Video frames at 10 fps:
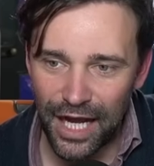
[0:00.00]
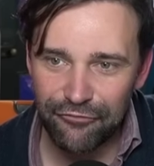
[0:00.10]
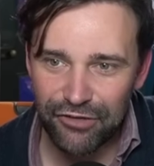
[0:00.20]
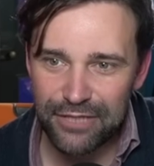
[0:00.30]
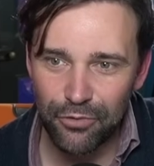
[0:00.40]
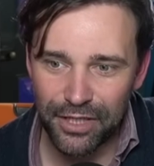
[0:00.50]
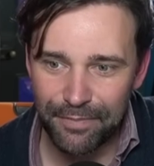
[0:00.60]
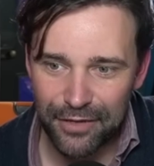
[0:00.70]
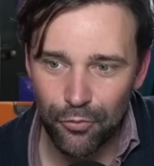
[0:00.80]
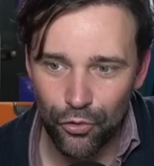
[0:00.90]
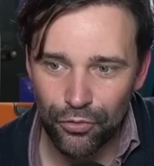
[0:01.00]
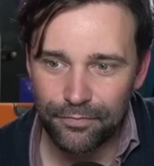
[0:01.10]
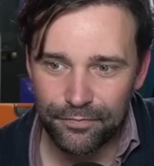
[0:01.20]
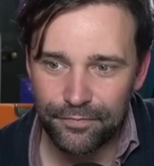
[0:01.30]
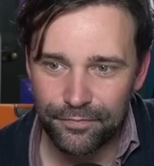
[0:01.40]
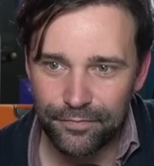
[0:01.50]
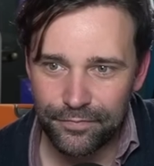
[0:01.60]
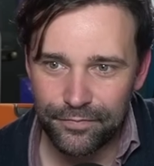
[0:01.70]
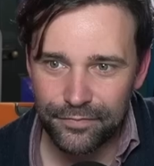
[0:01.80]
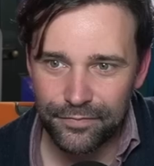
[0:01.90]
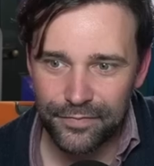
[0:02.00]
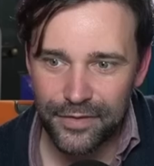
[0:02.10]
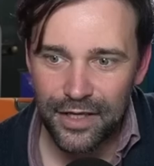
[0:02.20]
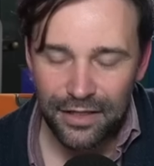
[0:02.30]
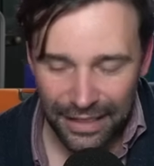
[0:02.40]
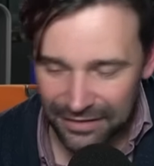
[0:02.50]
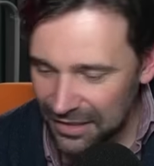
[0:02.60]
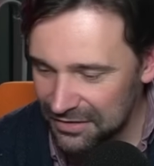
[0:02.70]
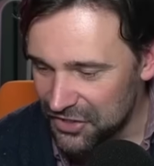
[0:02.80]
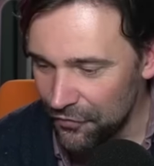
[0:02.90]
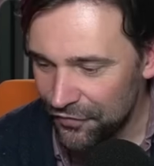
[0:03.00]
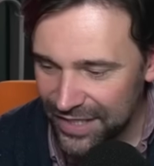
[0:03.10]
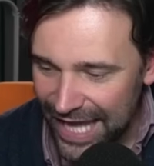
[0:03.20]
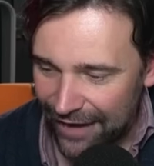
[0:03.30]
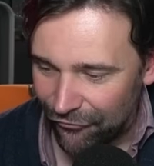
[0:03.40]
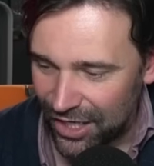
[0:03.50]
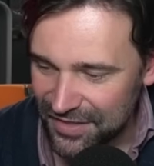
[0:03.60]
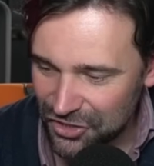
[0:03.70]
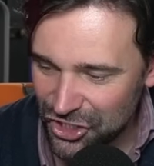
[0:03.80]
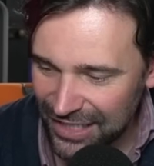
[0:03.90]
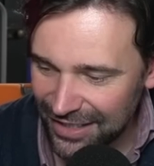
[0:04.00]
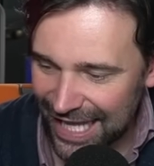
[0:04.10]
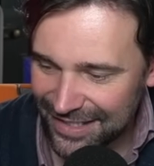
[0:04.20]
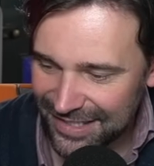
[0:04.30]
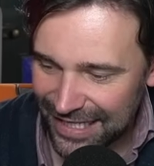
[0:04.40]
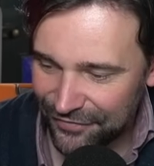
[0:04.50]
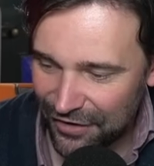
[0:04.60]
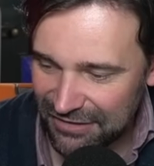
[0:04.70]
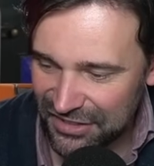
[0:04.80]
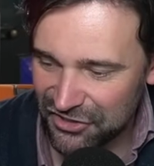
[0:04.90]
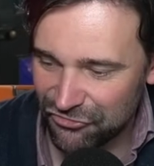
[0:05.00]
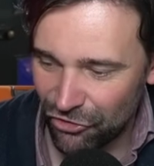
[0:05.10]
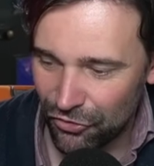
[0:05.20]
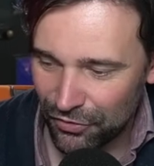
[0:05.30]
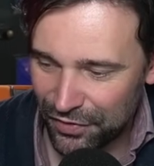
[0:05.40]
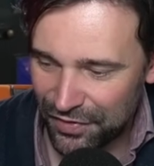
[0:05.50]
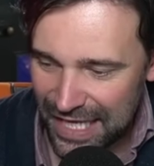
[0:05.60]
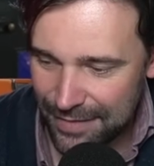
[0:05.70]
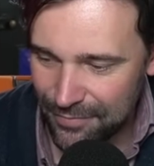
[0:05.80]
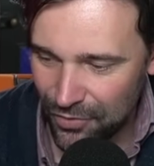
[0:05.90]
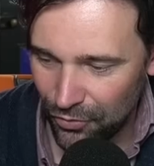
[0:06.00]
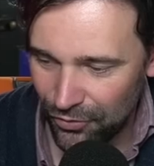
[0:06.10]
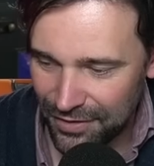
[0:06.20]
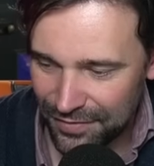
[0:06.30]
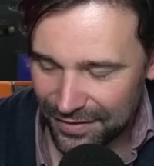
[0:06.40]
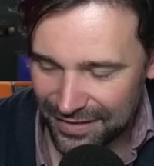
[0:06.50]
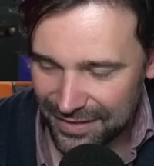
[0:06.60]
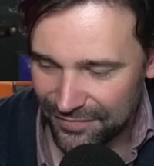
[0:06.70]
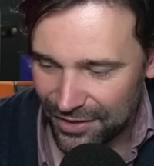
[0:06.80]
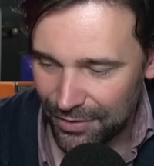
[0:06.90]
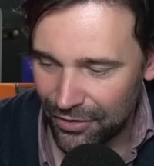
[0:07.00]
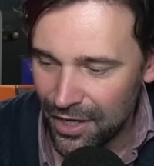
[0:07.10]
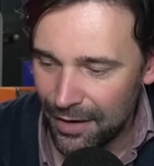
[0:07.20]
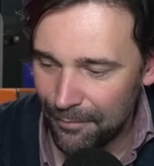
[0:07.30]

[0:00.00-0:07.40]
I really want a big war. Like, don't forget, right? So Shadowlands had a very strong theme, although I don't think they did it very well.